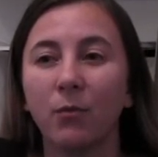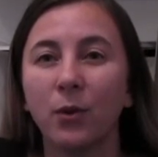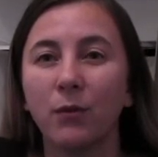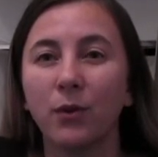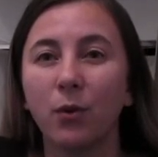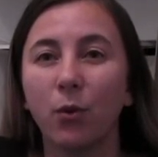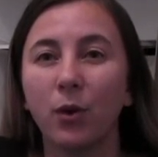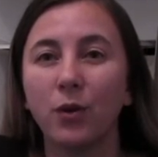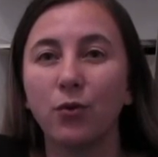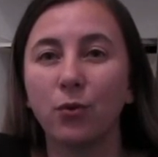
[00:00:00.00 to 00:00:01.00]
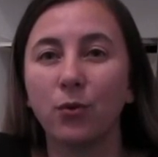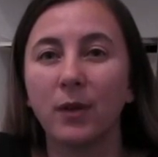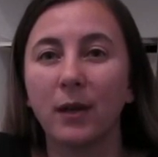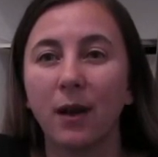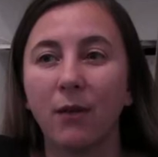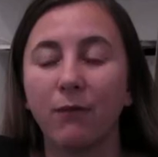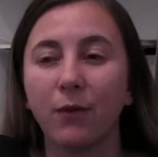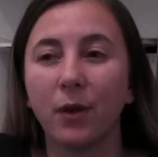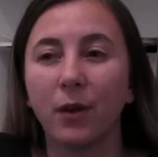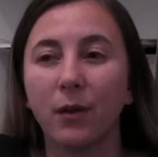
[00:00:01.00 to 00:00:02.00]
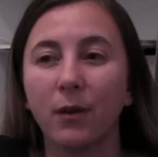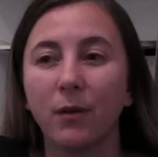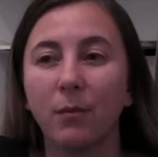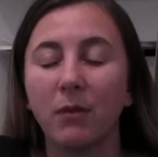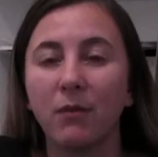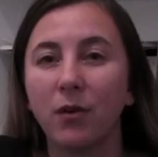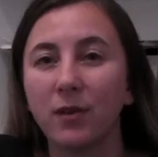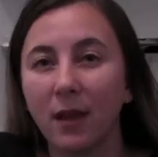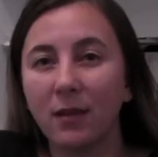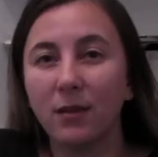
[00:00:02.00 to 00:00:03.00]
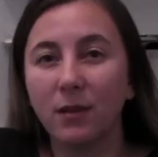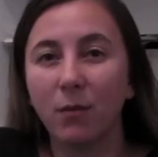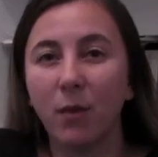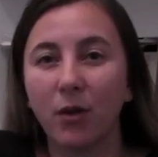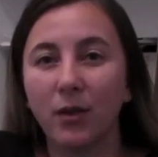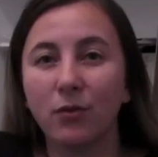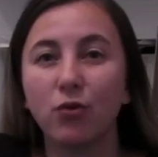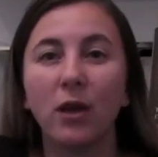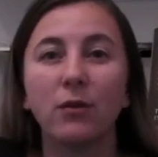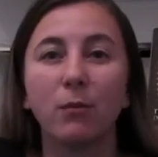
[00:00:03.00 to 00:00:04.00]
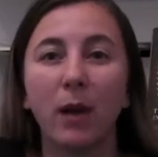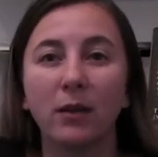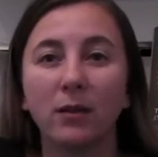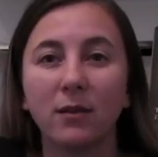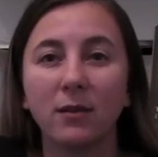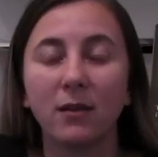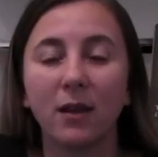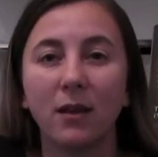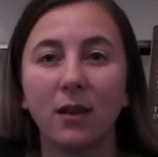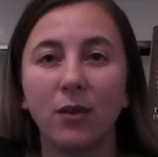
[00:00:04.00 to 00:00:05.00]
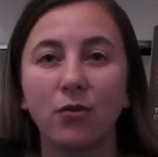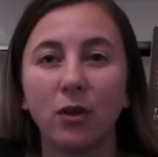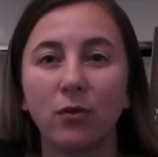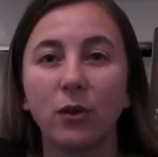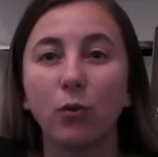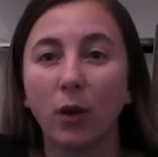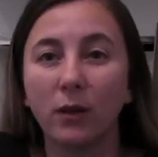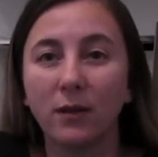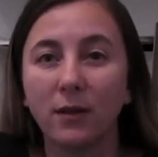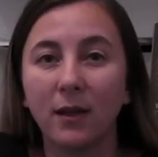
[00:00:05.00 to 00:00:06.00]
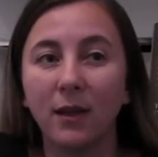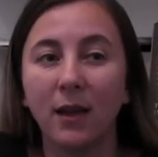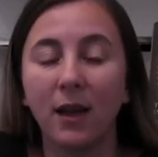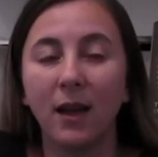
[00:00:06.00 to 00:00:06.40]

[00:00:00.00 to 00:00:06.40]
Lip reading: one of the core issues that I've been very sensitive about is gender balance and gender equality.